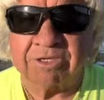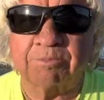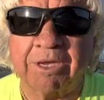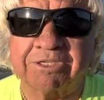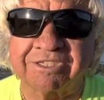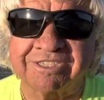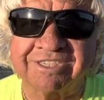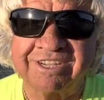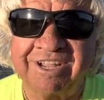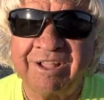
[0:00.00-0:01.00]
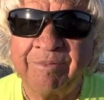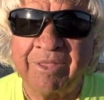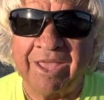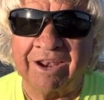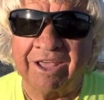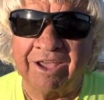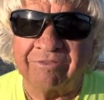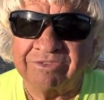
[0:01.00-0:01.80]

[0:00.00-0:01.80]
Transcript: patience, and love.